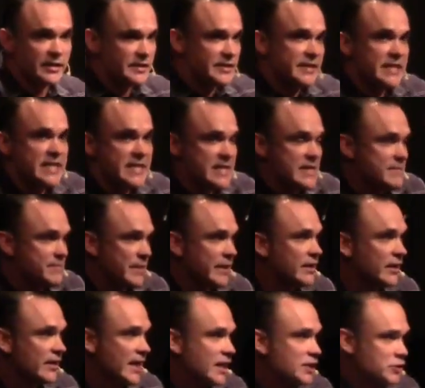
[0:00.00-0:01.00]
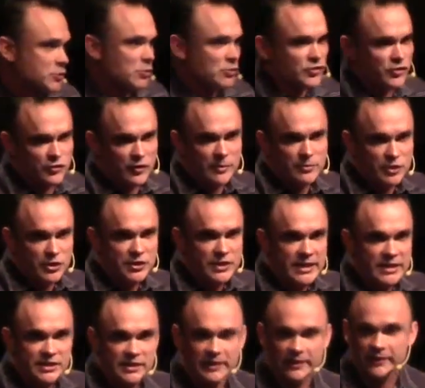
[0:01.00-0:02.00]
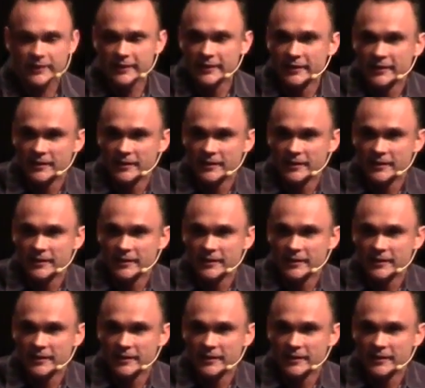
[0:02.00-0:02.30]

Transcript: deep intellectual scripture teaching.